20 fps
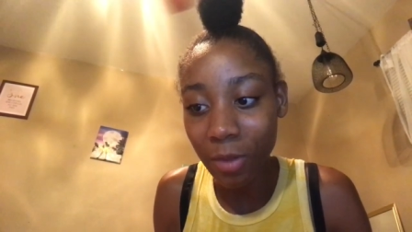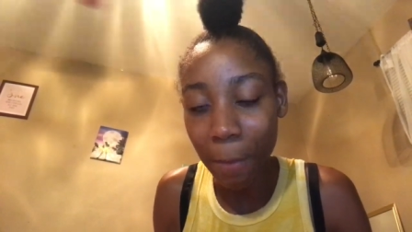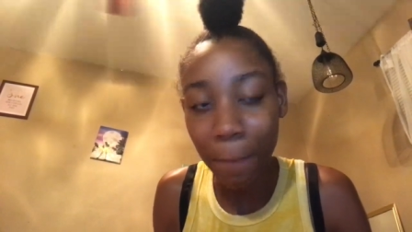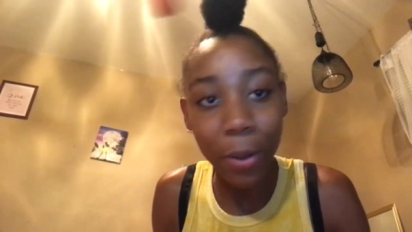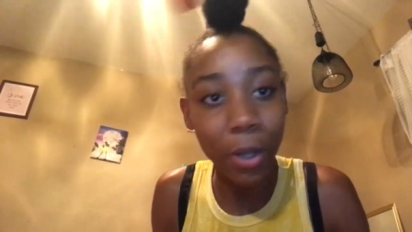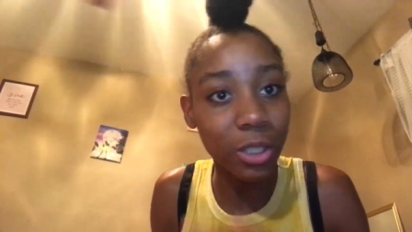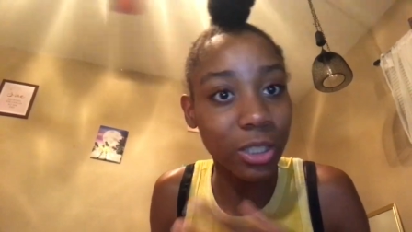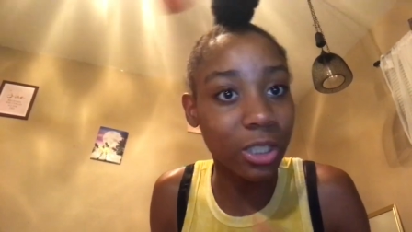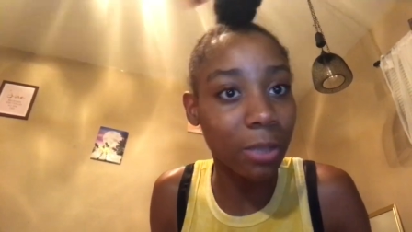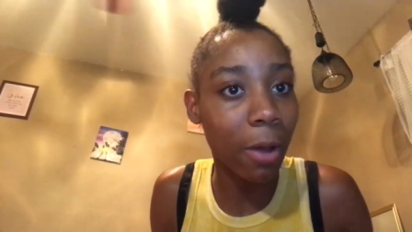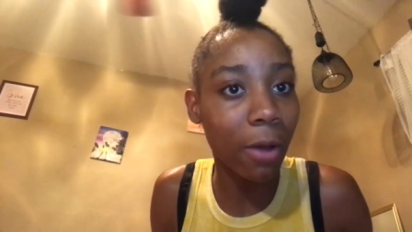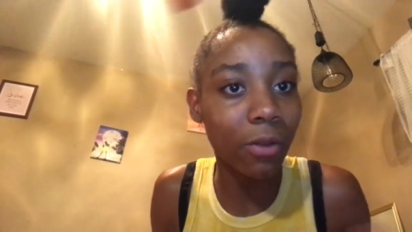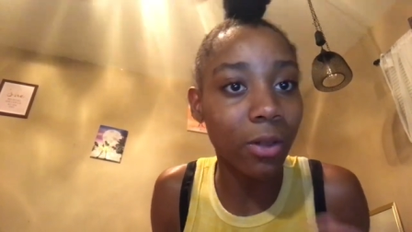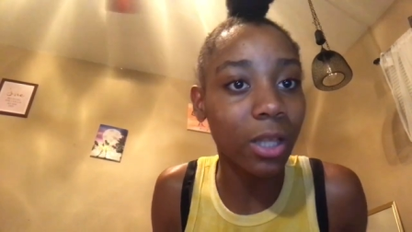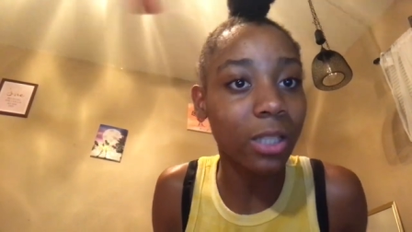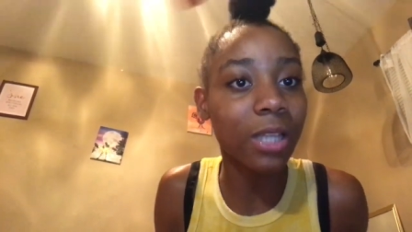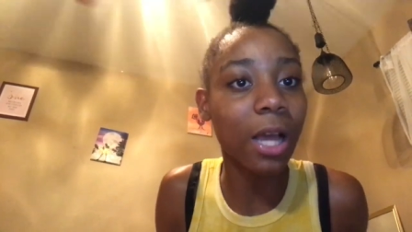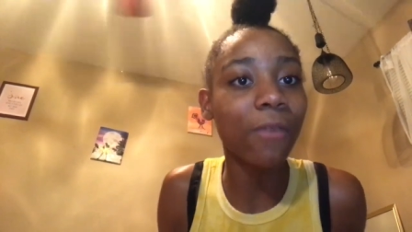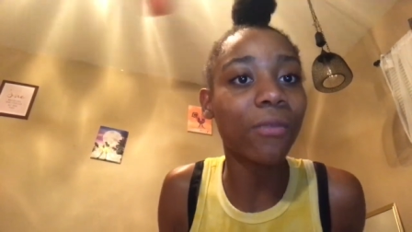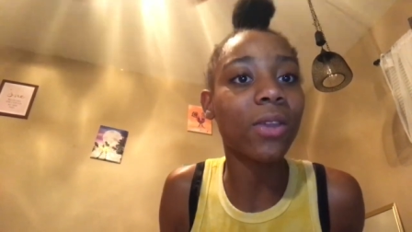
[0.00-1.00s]
pushes them off the
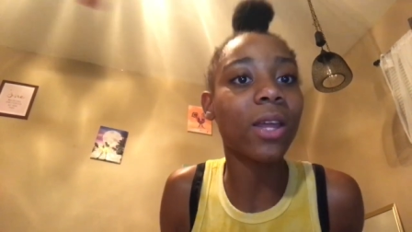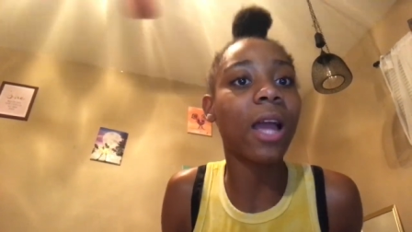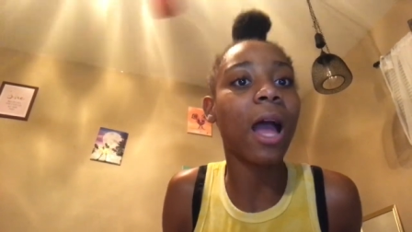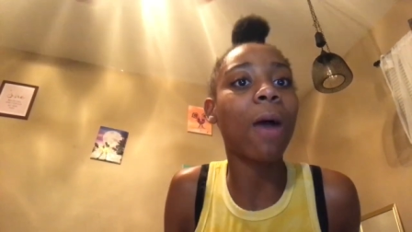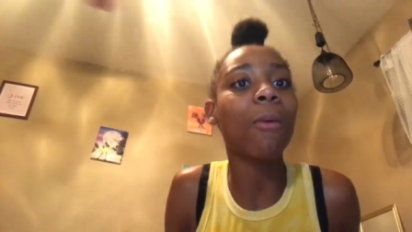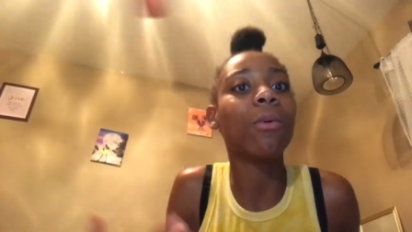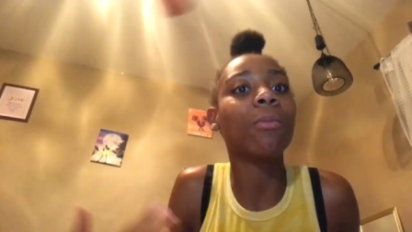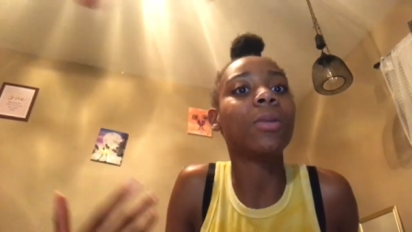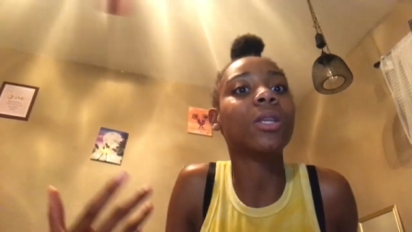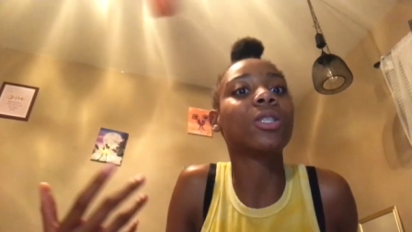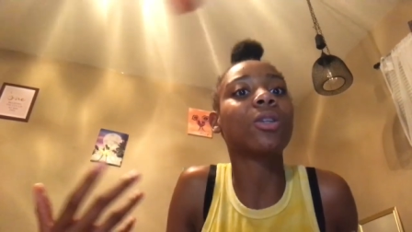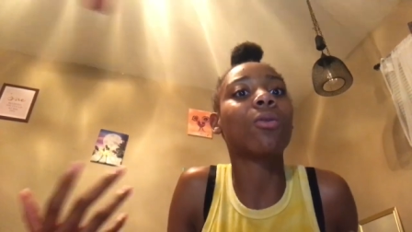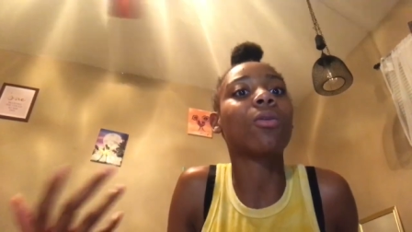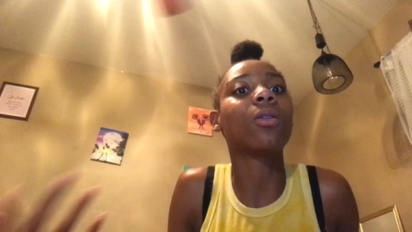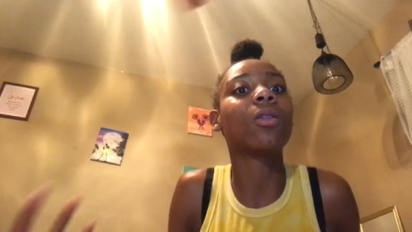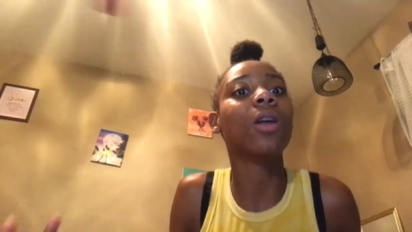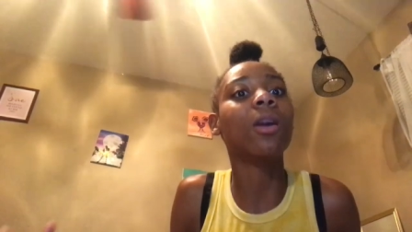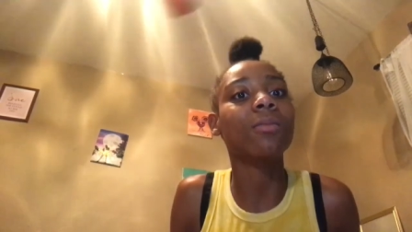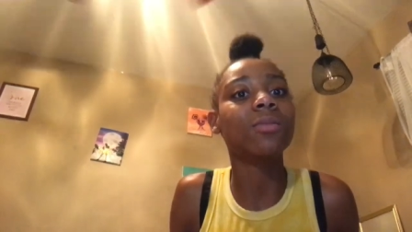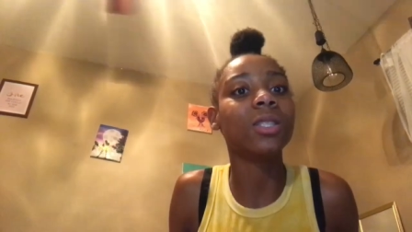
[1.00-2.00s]
cliff. I feel like I would be so
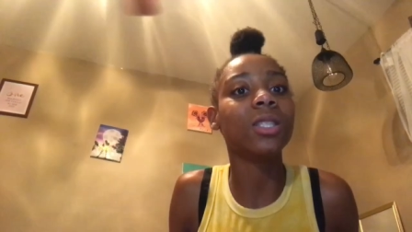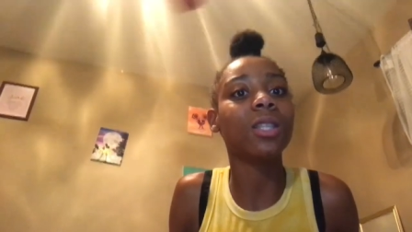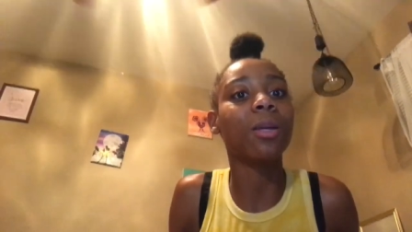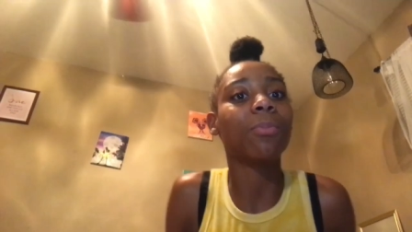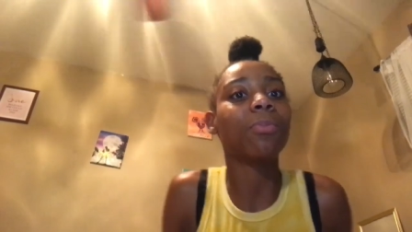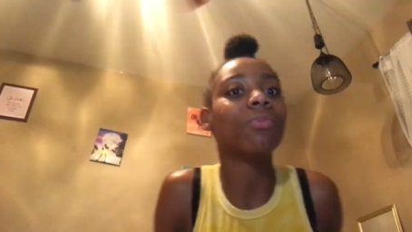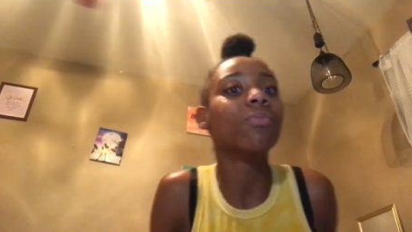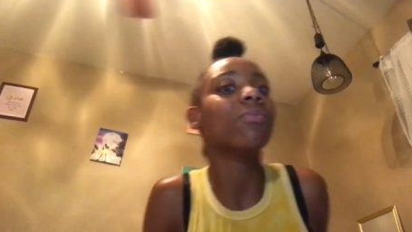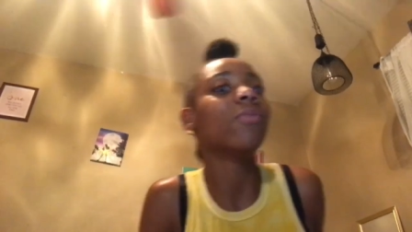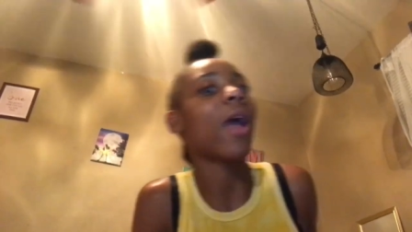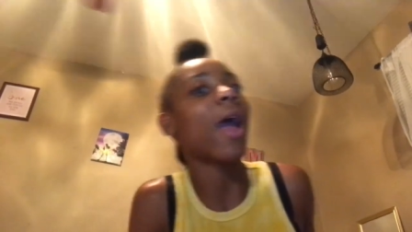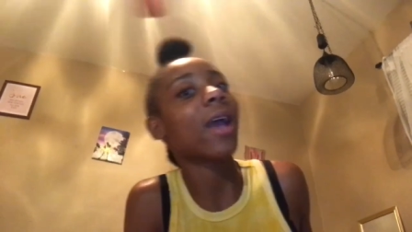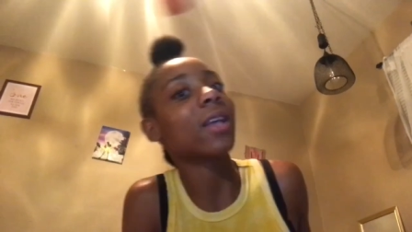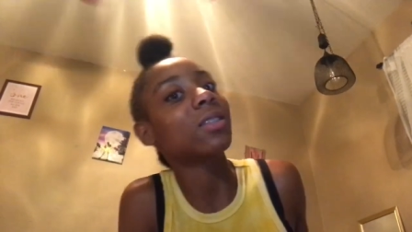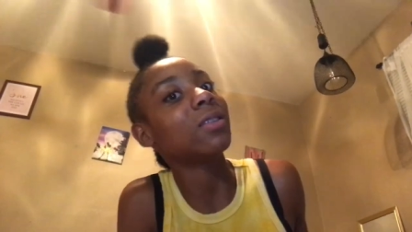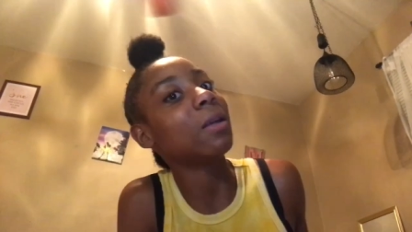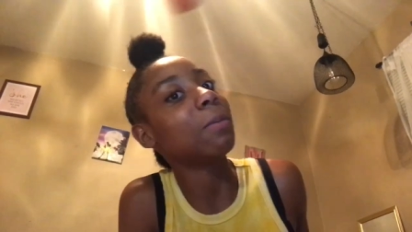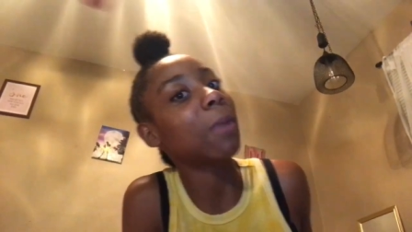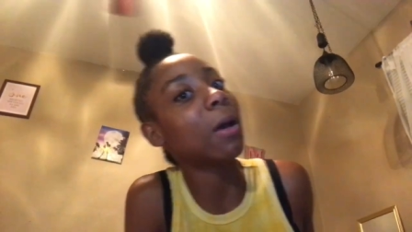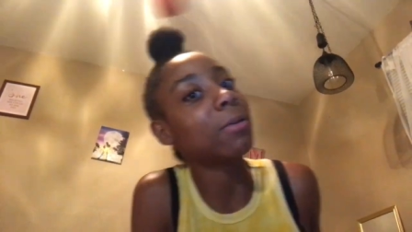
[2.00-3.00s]
clumsy to
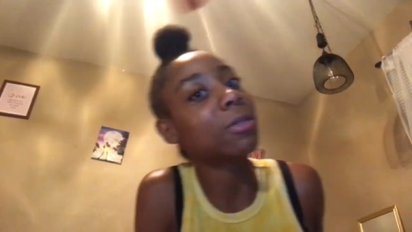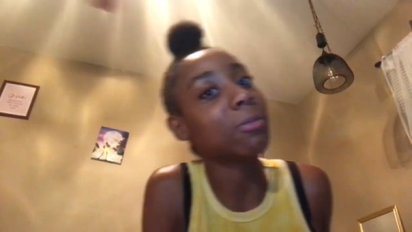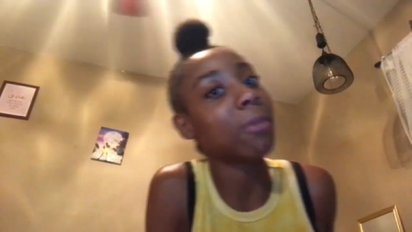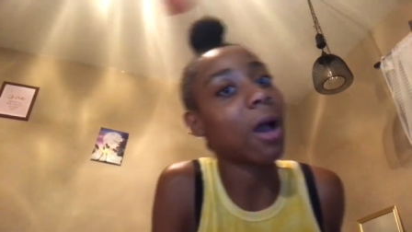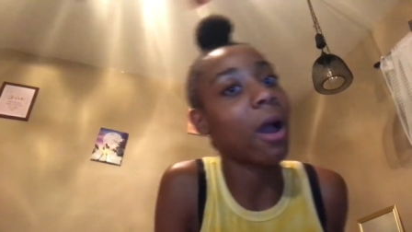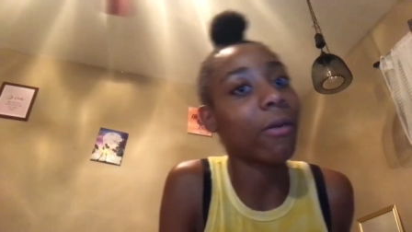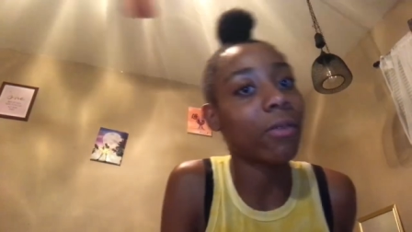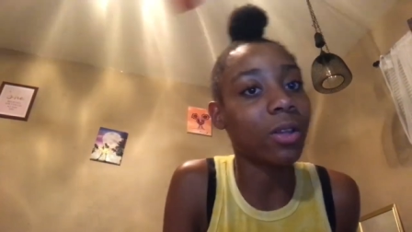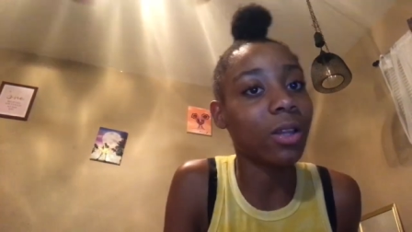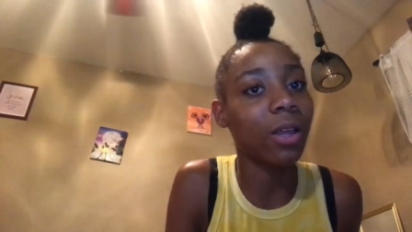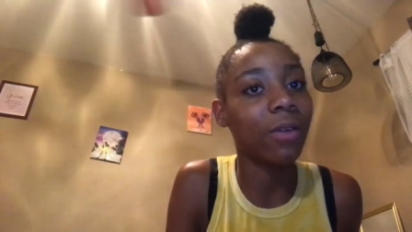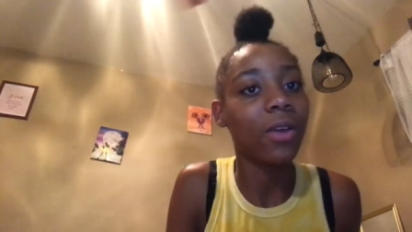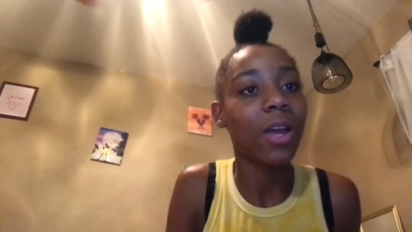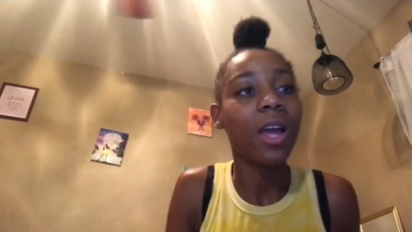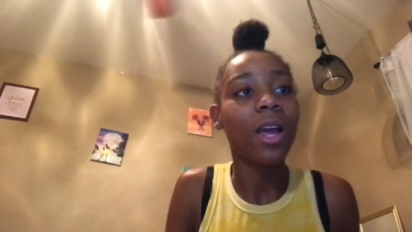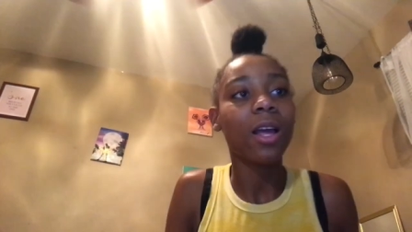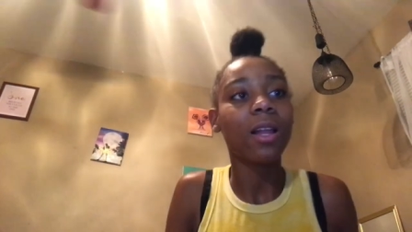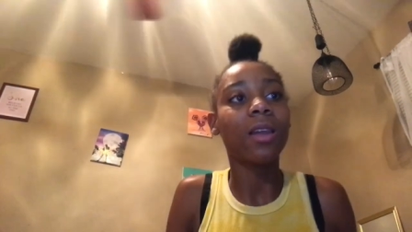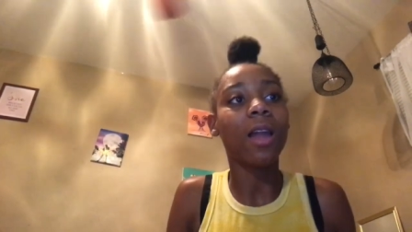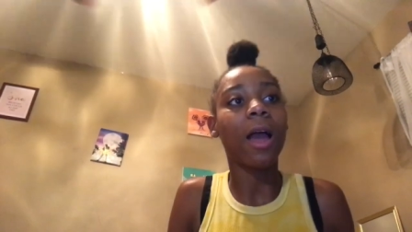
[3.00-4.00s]
accidentally bump somebody off the cliff.
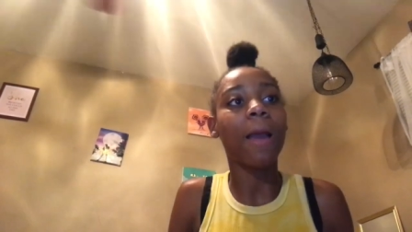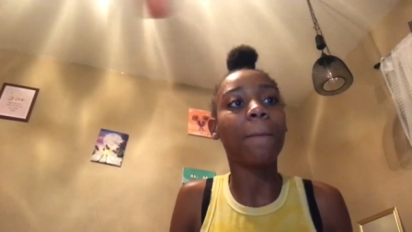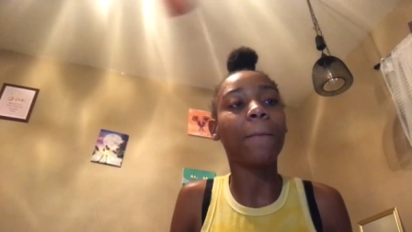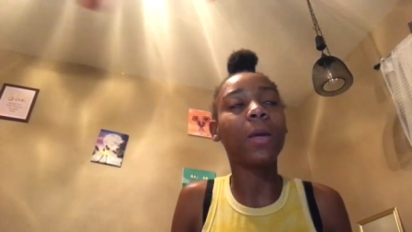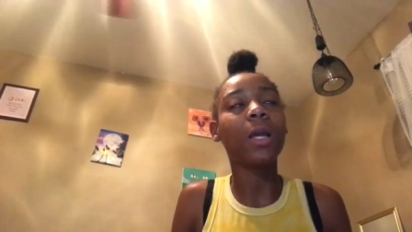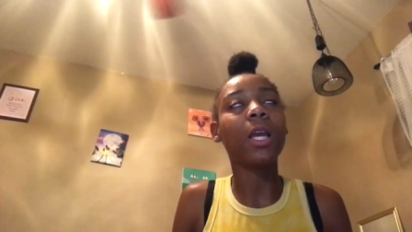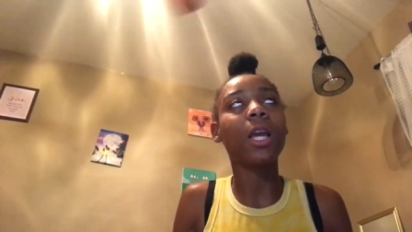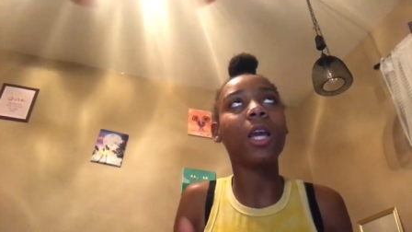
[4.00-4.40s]
Like, but